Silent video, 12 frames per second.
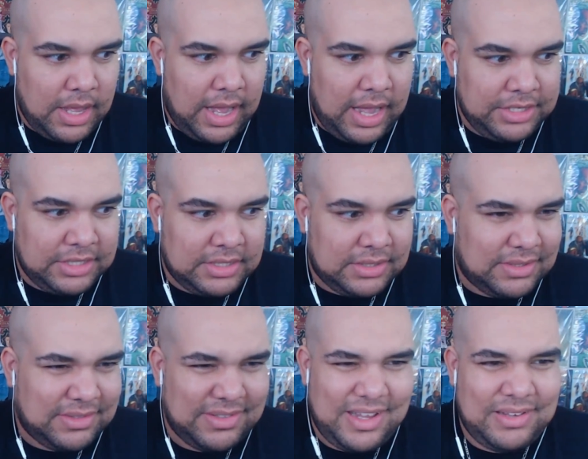It
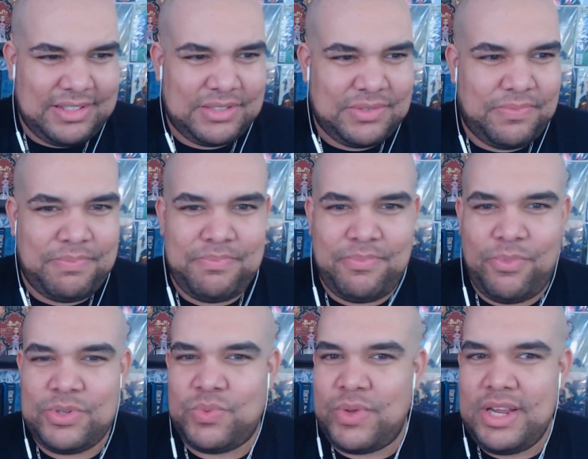just
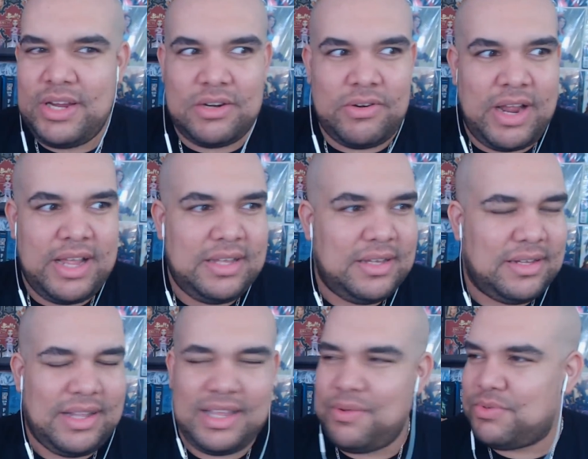was weird, right?
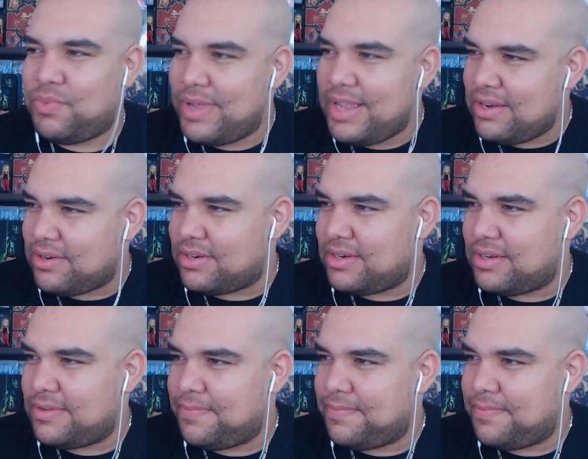Like, it was weird.